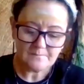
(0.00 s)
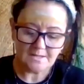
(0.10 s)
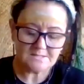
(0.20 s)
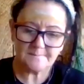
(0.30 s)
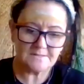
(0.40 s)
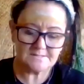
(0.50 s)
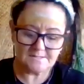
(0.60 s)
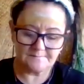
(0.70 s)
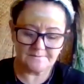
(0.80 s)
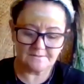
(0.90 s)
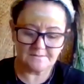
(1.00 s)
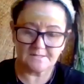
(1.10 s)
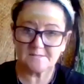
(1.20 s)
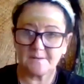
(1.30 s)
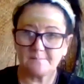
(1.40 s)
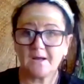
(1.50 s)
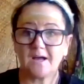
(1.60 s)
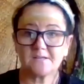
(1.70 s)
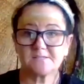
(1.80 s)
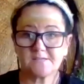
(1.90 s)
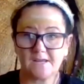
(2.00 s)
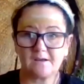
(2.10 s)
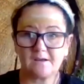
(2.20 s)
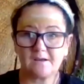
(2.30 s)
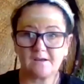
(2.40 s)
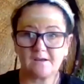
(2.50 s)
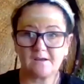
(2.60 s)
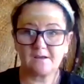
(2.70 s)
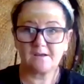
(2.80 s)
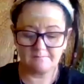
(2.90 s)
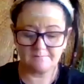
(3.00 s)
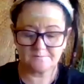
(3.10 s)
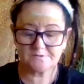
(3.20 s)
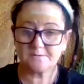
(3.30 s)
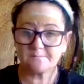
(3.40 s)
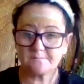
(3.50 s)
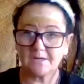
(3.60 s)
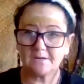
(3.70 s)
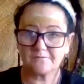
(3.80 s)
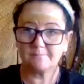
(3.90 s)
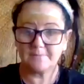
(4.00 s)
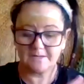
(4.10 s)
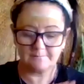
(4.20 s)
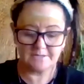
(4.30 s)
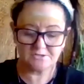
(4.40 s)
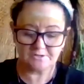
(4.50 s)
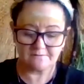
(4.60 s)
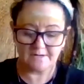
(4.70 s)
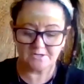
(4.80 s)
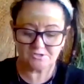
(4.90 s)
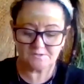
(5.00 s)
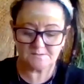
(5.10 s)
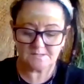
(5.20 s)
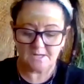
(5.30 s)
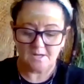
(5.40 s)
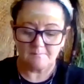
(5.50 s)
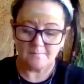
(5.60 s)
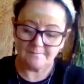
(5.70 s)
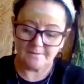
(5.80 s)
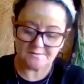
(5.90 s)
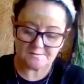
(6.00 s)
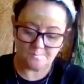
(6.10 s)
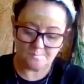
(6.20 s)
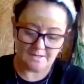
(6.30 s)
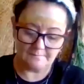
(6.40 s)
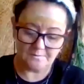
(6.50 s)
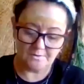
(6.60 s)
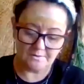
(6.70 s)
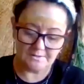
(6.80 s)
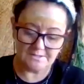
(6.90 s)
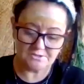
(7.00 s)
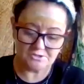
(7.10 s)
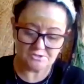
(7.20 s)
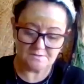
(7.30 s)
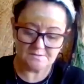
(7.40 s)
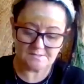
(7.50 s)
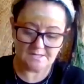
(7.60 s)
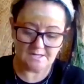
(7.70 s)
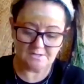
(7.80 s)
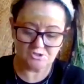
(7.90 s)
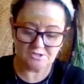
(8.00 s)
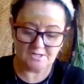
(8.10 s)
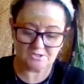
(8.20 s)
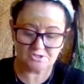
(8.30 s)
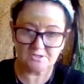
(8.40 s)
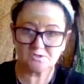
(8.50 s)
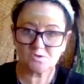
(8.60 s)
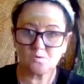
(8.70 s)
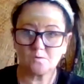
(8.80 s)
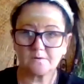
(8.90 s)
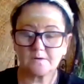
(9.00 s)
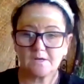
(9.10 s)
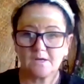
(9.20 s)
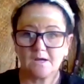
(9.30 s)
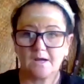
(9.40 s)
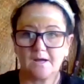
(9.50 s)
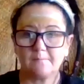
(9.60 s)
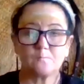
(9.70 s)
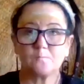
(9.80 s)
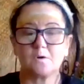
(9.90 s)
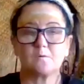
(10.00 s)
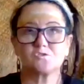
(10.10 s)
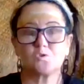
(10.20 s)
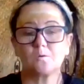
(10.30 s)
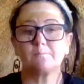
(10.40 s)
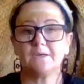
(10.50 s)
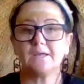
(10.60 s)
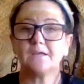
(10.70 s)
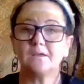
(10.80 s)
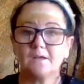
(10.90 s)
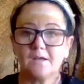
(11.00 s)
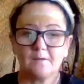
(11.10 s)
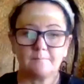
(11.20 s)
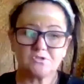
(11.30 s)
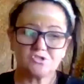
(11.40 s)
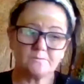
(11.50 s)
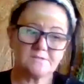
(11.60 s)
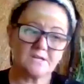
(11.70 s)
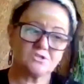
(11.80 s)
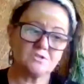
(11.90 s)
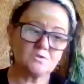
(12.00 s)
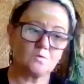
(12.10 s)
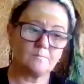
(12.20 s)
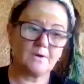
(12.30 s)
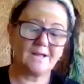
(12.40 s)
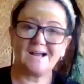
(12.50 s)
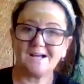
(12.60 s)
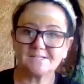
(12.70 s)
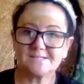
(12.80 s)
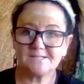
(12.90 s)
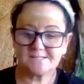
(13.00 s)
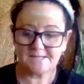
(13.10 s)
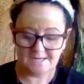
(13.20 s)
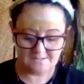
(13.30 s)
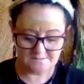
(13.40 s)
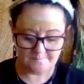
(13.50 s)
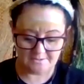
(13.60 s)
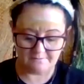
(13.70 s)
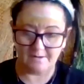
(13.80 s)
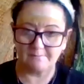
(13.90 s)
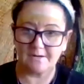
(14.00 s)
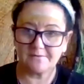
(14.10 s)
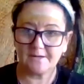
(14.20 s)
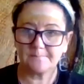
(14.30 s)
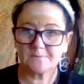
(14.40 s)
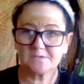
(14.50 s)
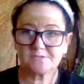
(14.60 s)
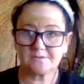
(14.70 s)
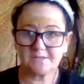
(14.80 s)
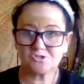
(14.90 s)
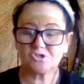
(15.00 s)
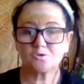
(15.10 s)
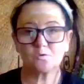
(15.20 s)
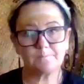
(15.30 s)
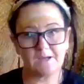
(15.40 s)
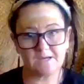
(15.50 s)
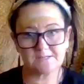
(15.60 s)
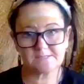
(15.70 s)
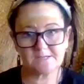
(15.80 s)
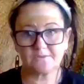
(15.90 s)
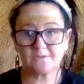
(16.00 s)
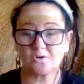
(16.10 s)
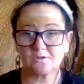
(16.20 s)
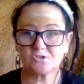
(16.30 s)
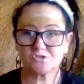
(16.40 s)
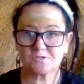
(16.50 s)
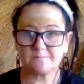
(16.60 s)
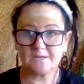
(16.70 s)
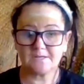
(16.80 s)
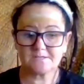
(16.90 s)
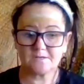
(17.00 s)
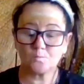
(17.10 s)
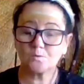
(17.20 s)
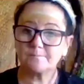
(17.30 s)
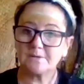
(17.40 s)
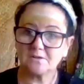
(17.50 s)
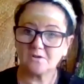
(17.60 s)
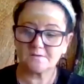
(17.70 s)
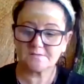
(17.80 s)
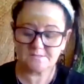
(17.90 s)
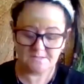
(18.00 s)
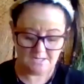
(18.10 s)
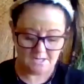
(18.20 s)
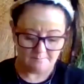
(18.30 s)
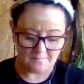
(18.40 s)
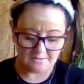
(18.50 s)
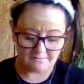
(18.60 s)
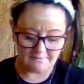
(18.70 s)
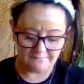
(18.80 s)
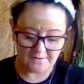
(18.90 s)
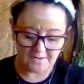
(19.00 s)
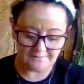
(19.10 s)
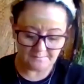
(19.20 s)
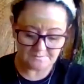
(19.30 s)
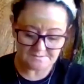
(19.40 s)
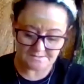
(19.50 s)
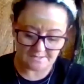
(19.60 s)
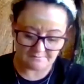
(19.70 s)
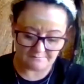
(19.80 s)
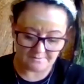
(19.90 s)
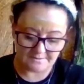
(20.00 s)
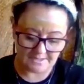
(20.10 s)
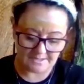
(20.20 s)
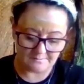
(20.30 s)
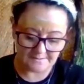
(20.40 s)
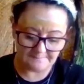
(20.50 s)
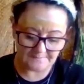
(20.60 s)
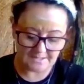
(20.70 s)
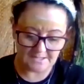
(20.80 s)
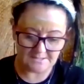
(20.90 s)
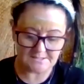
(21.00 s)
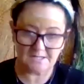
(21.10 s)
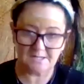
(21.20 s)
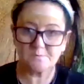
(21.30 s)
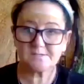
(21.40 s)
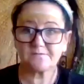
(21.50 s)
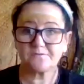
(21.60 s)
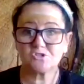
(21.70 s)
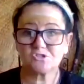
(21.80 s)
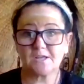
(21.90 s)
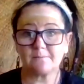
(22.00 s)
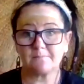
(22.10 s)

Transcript: has been something that's been passed down um, to me from many, many generations. My mother's um, non-Indigenous, and she actually taught um, taught me, but she was actually taught by aunties and my grandmother. So then she could pass down the knowledge to me, so it wouldn't be lost. My grandfather was a Taungurung elder and he was a fishnet